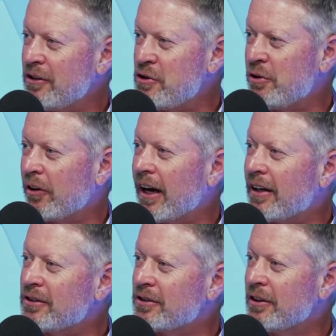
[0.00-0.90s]
Junior
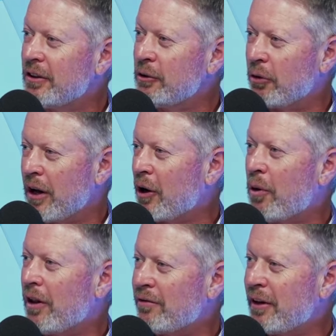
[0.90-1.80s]
S, who are not
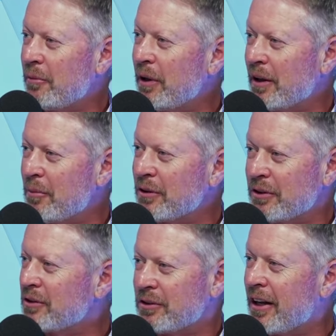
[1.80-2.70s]
qualified to be in the
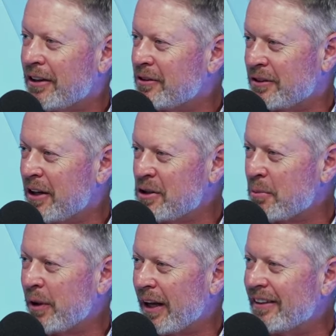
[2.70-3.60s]
business, is not a succession
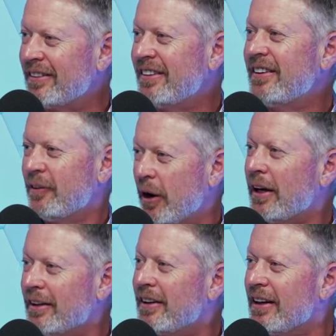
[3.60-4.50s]
plan, right?